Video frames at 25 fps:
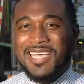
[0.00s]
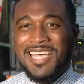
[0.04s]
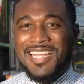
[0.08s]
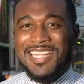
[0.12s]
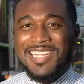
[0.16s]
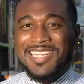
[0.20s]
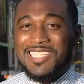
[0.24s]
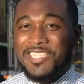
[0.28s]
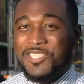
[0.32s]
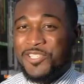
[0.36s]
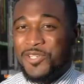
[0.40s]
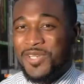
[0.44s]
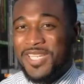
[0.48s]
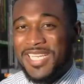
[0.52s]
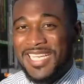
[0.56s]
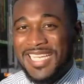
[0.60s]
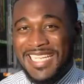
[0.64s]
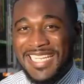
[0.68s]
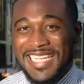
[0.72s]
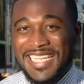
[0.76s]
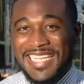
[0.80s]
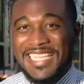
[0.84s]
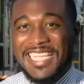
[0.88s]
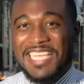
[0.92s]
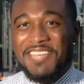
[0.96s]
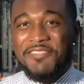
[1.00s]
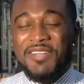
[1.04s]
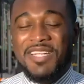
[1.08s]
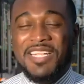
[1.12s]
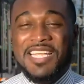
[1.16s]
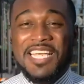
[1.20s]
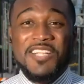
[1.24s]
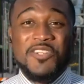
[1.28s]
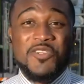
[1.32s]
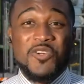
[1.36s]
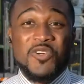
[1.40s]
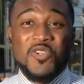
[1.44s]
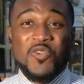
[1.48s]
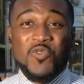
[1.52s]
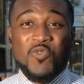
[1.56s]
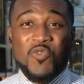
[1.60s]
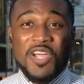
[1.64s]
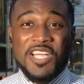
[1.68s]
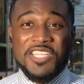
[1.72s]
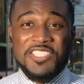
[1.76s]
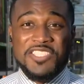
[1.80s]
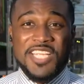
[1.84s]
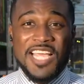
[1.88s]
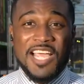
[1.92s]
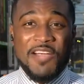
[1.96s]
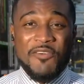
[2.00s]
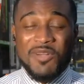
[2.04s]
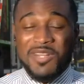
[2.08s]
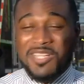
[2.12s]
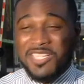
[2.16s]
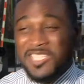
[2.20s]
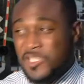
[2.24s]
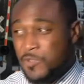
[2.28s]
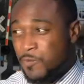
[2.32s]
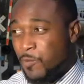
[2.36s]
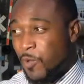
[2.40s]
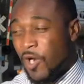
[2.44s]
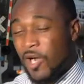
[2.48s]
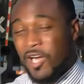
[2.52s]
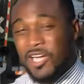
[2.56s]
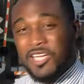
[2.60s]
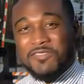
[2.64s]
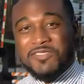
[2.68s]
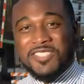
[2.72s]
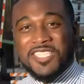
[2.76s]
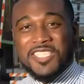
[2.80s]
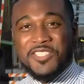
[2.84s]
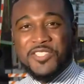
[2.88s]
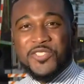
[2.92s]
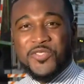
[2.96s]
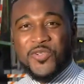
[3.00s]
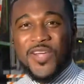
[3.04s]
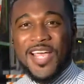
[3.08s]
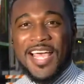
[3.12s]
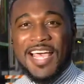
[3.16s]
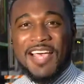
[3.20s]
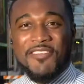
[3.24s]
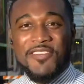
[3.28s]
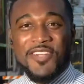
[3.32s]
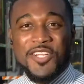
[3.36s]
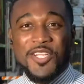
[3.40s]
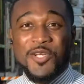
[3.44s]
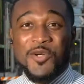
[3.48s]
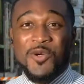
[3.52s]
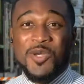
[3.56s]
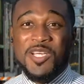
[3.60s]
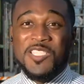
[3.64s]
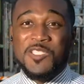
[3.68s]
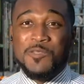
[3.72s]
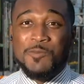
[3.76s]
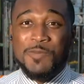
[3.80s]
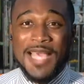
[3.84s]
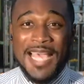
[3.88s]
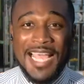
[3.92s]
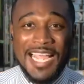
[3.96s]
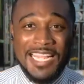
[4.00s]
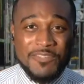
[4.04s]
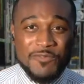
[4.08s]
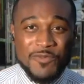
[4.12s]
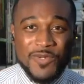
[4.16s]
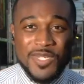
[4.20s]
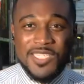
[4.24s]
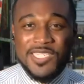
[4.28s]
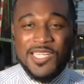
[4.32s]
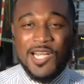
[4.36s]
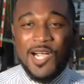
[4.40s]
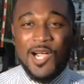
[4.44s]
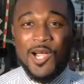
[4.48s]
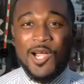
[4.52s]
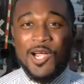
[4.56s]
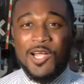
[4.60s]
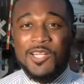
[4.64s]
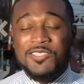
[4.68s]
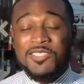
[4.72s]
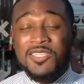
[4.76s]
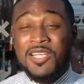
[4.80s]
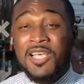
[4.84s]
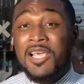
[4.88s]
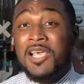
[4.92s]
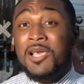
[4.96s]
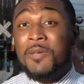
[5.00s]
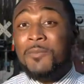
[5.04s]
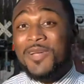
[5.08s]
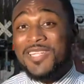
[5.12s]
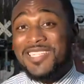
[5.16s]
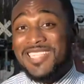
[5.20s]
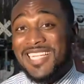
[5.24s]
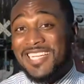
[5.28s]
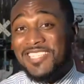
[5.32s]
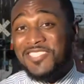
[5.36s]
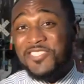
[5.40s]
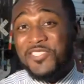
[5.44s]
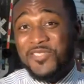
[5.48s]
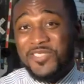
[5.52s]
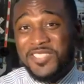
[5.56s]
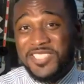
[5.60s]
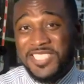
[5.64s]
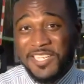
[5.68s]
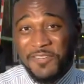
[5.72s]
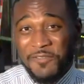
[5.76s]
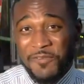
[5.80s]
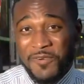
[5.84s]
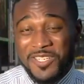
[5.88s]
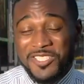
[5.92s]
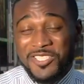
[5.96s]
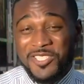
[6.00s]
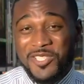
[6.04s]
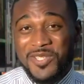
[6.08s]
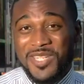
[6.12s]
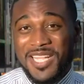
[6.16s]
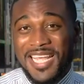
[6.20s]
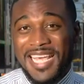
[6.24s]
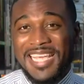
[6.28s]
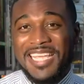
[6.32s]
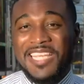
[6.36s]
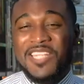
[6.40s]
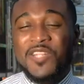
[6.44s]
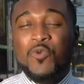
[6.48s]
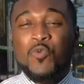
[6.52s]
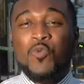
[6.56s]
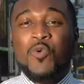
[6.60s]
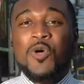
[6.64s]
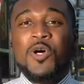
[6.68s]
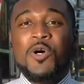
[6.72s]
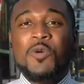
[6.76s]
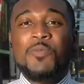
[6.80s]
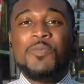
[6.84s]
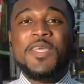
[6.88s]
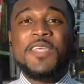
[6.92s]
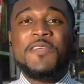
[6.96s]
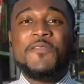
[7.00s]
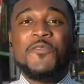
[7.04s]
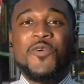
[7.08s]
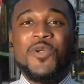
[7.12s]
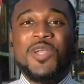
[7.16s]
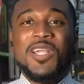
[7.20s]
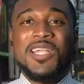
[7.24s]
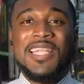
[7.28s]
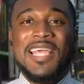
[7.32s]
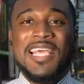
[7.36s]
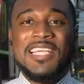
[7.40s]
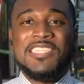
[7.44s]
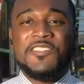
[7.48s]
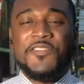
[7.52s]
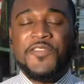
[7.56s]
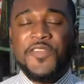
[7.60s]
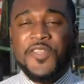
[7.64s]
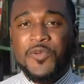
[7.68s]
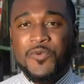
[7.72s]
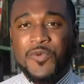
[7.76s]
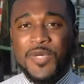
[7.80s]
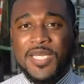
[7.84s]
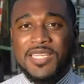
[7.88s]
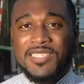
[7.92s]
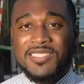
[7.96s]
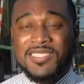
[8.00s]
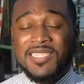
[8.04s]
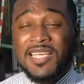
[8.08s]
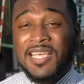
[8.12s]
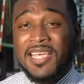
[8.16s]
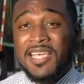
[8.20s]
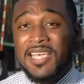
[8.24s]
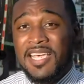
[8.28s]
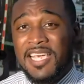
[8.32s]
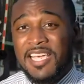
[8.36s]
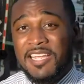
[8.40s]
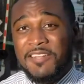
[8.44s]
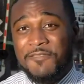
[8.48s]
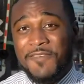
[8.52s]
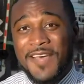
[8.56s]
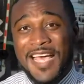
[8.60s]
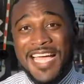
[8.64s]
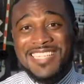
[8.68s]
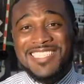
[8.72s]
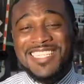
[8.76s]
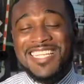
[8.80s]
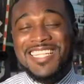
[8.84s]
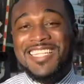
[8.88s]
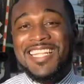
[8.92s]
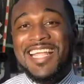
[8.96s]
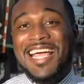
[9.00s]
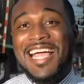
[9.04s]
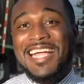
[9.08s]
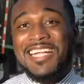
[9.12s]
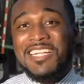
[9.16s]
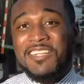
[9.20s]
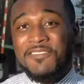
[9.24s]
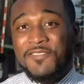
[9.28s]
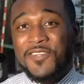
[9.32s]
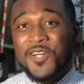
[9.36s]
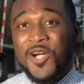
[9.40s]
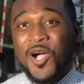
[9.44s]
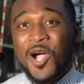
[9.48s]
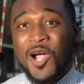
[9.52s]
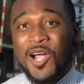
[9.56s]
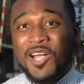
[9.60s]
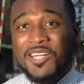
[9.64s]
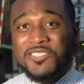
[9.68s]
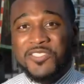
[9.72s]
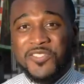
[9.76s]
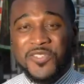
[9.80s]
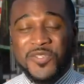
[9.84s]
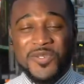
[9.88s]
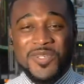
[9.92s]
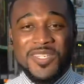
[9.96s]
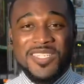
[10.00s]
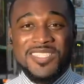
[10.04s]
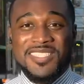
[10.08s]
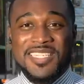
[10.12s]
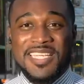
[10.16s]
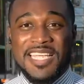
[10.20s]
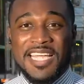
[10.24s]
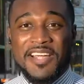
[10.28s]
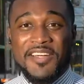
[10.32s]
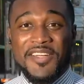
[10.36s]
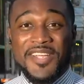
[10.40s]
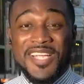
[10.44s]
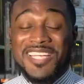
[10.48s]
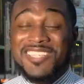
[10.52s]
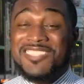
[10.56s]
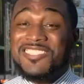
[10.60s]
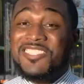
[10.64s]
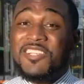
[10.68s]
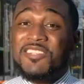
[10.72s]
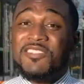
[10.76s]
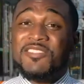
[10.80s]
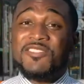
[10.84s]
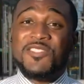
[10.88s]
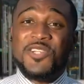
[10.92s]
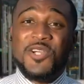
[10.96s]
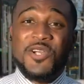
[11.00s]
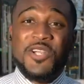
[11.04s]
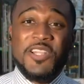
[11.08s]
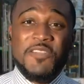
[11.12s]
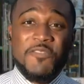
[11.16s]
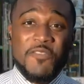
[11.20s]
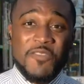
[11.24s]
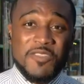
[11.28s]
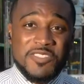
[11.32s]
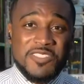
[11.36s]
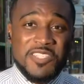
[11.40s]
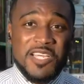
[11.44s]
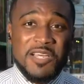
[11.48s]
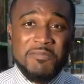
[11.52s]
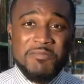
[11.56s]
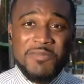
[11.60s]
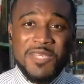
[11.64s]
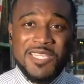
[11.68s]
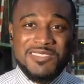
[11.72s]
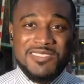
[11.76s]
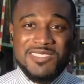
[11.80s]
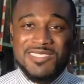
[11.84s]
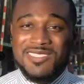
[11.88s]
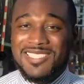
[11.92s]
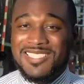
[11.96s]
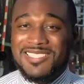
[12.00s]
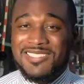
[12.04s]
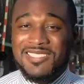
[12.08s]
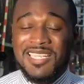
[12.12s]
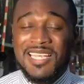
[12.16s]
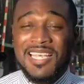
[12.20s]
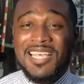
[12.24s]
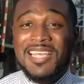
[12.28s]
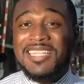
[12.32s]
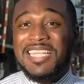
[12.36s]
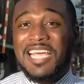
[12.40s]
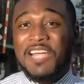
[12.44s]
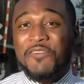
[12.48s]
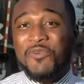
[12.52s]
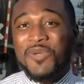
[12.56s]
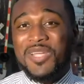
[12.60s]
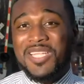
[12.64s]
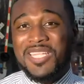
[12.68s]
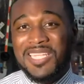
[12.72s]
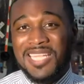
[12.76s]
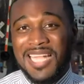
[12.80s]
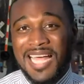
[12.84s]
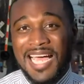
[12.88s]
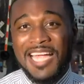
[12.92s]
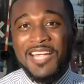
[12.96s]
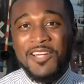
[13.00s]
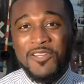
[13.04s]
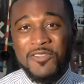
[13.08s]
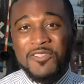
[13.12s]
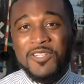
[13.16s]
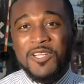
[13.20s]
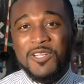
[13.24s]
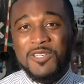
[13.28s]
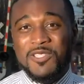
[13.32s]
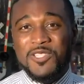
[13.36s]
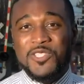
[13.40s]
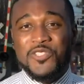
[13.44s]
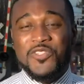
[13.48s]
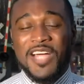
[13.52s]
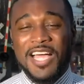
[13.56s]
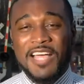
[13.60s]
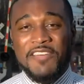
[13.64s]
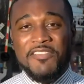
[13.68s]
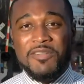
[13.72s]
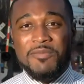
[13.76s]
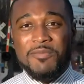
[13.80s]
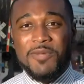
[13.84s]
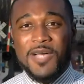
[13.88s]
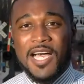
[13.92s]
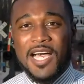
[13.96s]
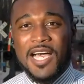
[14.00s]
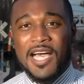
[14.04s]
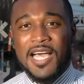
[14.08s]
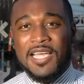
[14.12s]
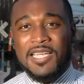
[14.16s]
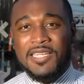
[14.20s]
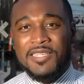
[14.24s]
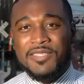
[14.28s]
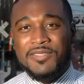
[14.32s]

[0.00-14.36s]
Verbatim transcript: And during any given day during the rush hour, this part of Central Avenue is packed with cars, but things are different today and will be for the next few weeks. In fact, the lack of cars through this area is concerning for some businesses that rely on those driving by.